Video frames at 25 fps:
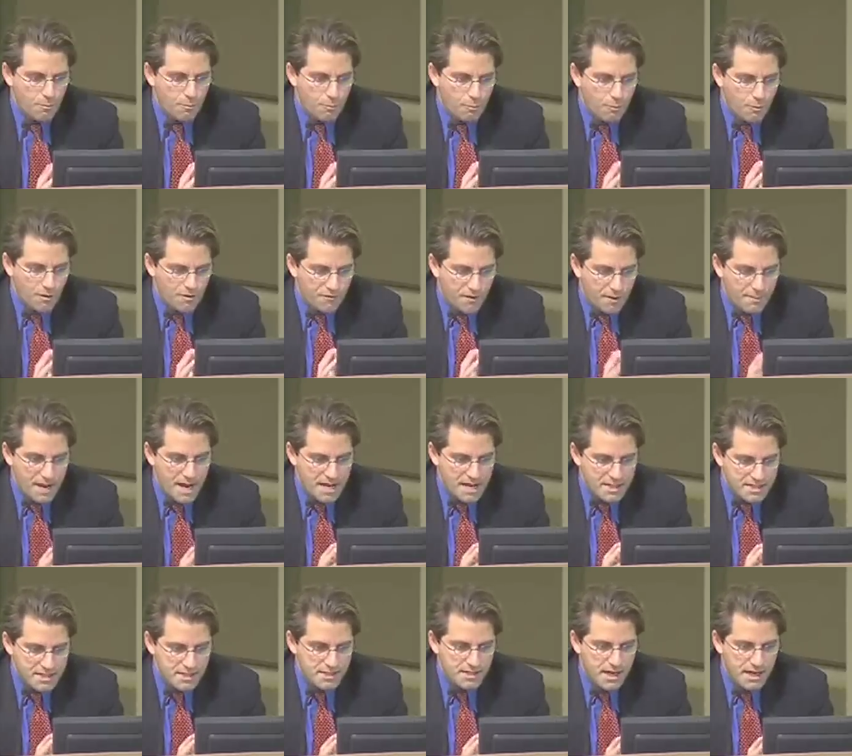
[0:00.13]
if I'm
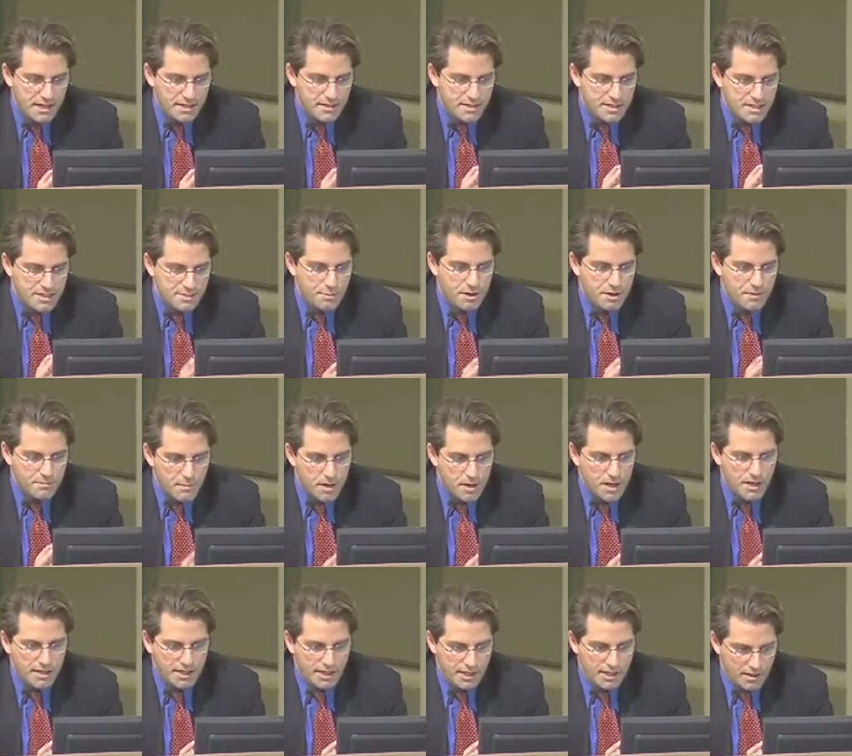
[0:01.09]
asked tonight to spend
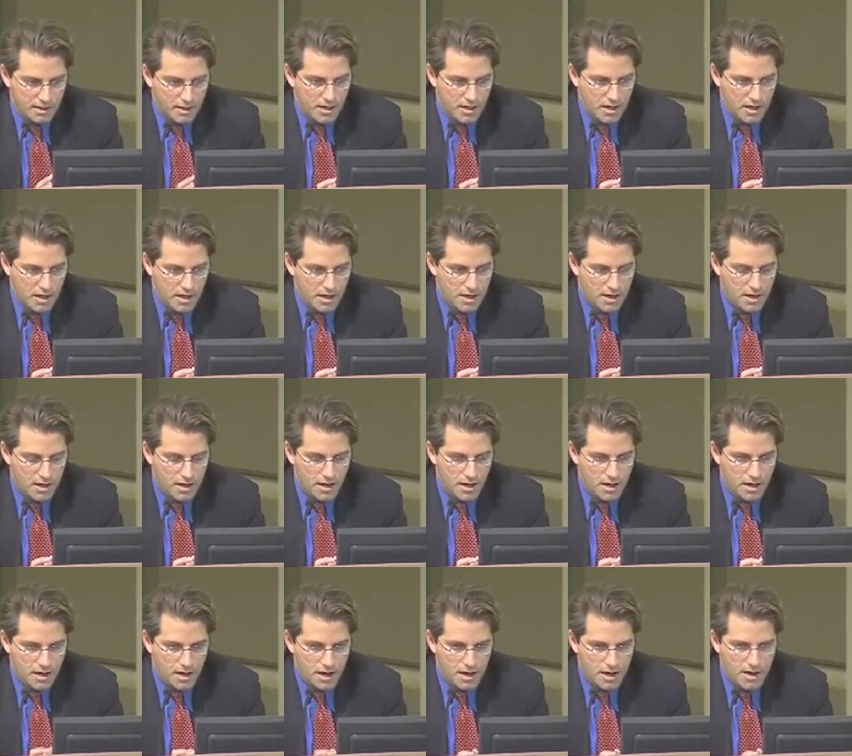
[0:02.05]
money
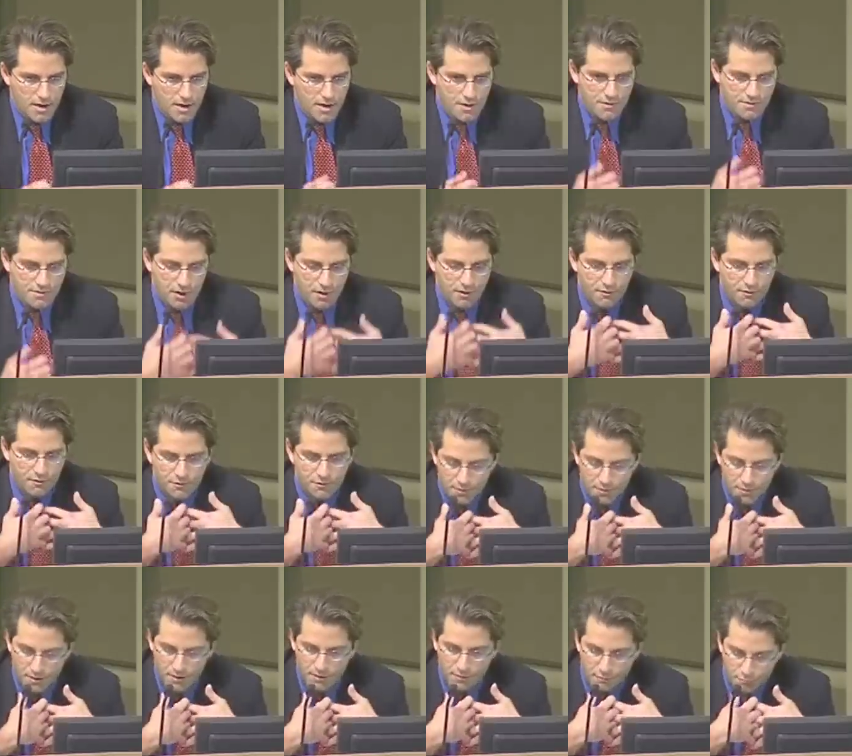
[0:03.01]
of,
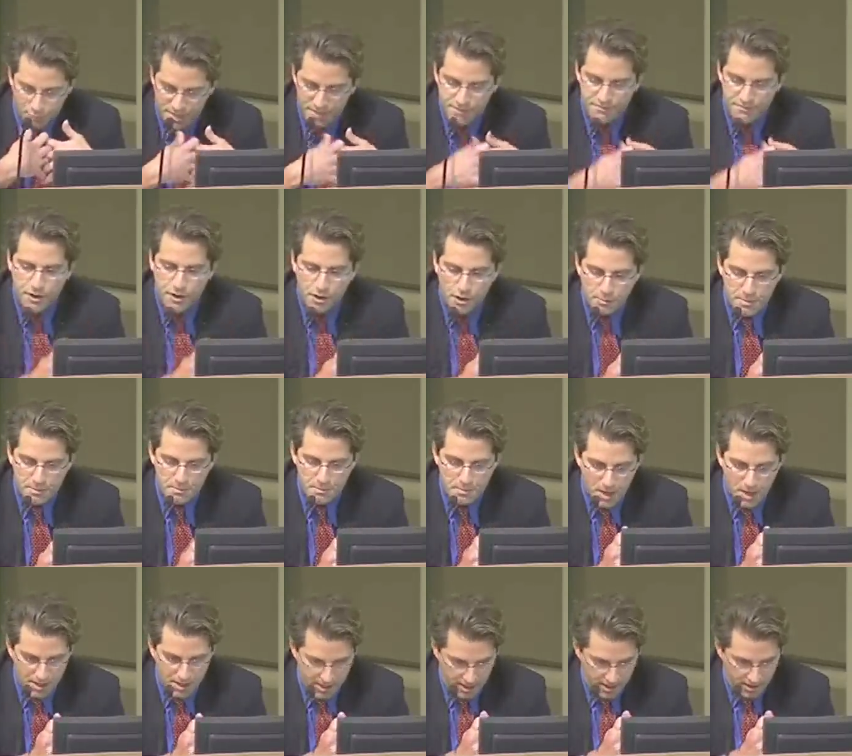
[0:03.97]
of redevelopment
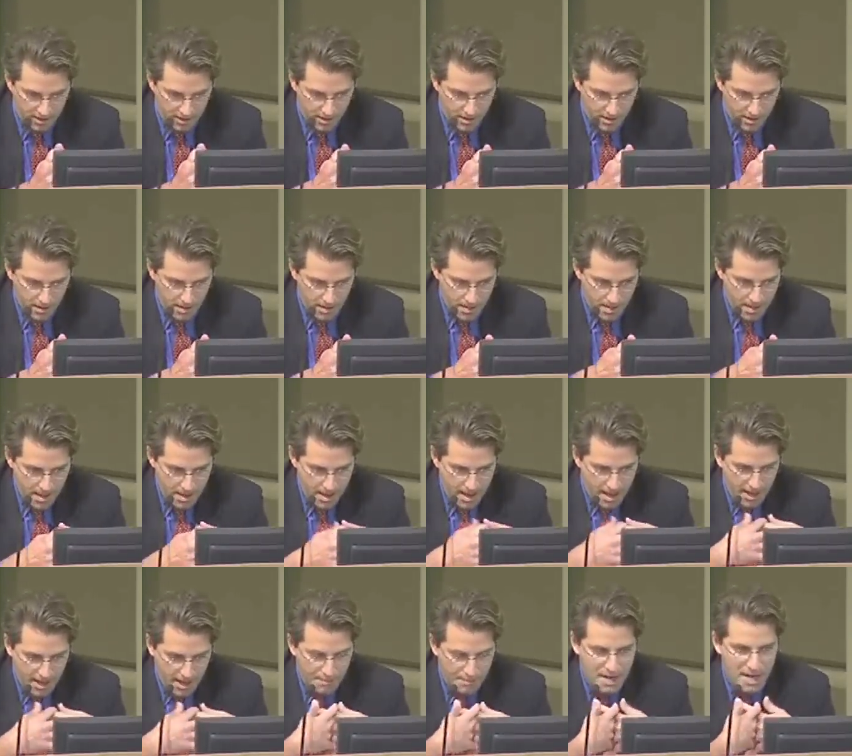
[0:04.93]
money,
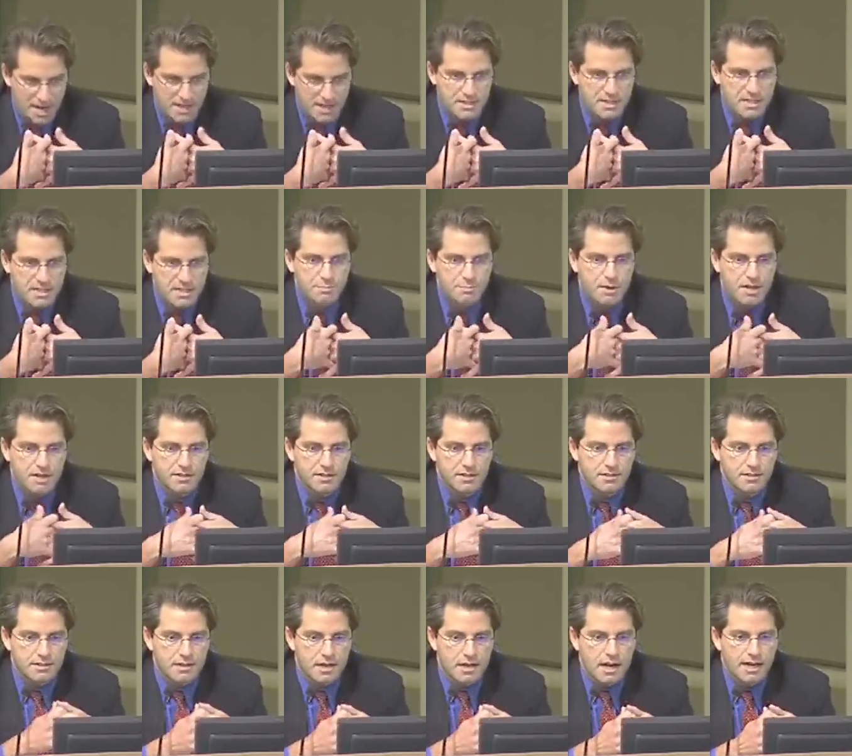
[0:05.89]
and I'm asked to spend
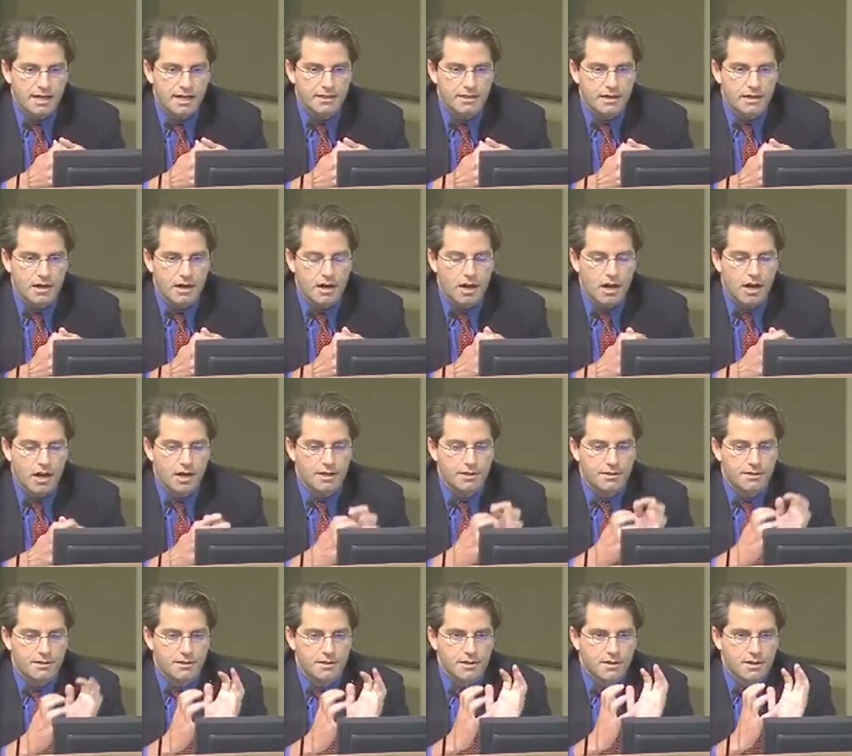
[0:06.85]
it tonight
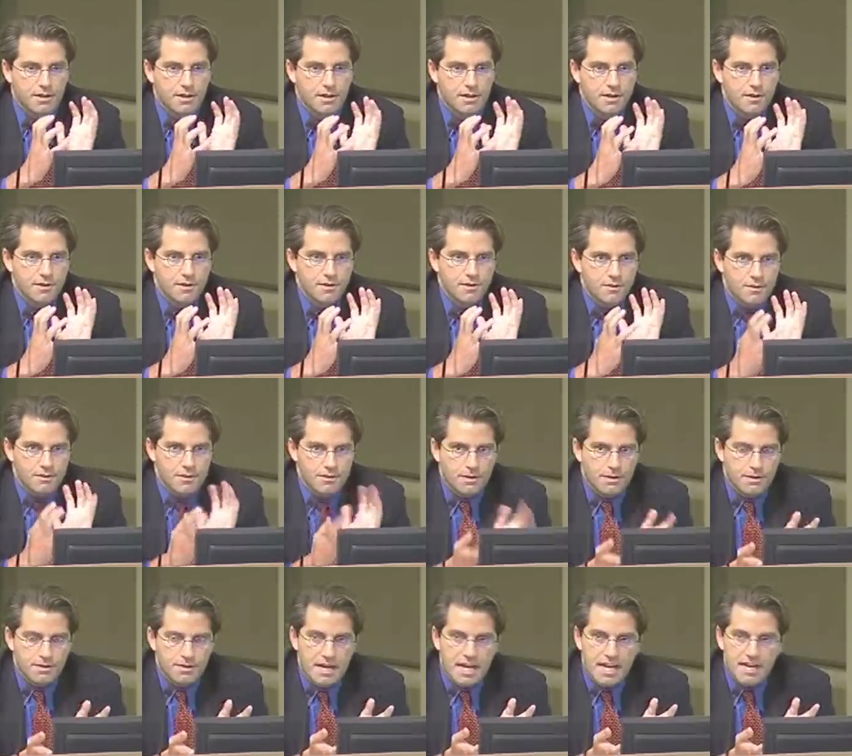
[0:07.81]
on
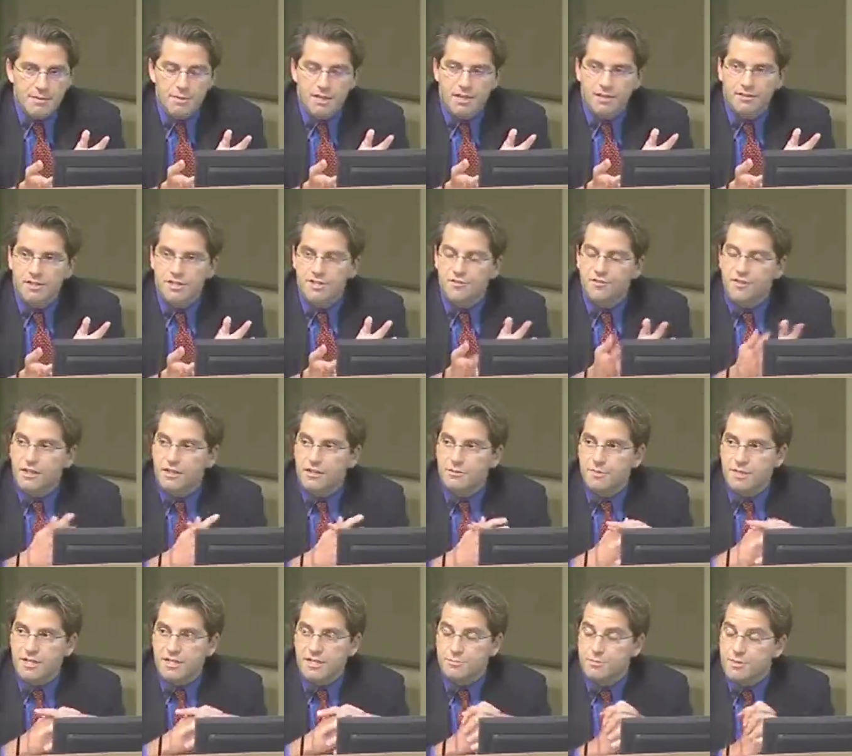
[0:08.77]
uh, naming this
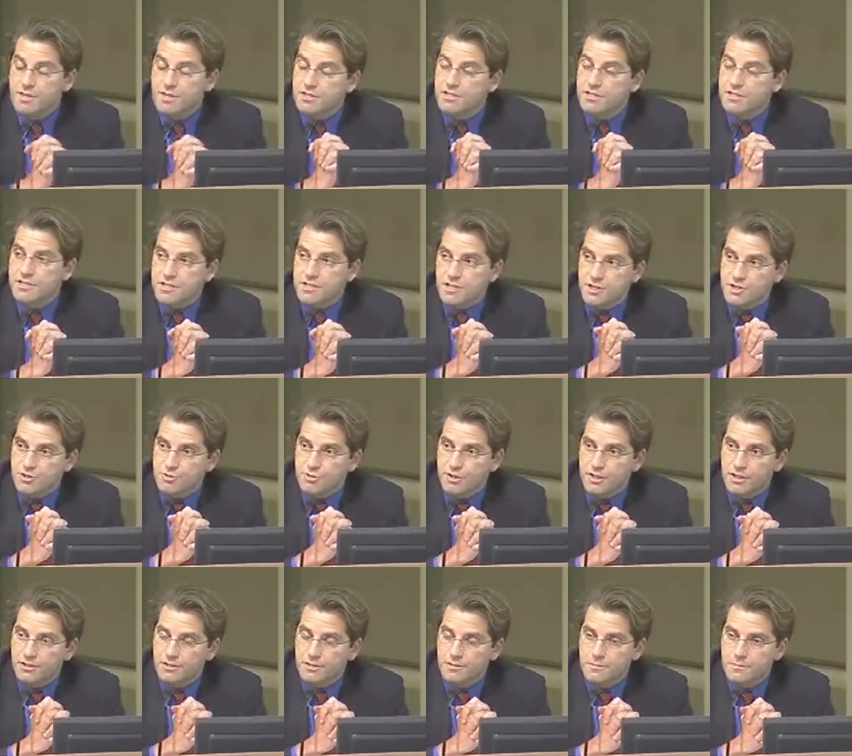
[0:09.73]
Vietnamese business
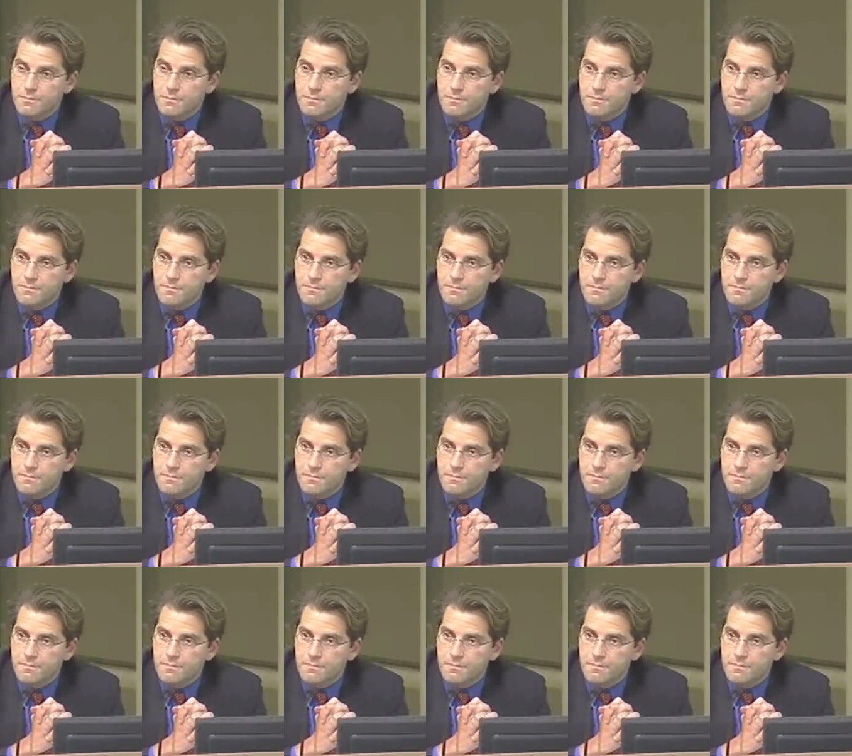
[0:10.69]
district